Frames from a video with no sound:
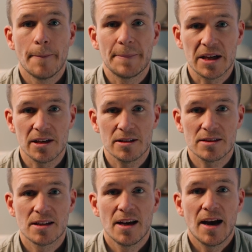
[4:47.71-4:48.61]

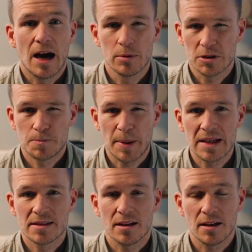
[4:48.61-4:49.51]
because I will
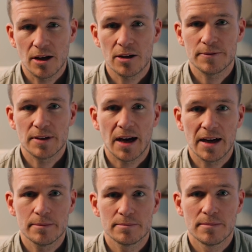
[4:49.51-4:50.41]
spend a lot of
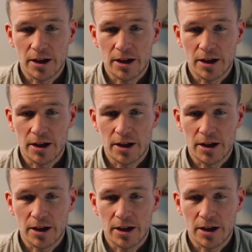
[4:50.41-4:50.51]
time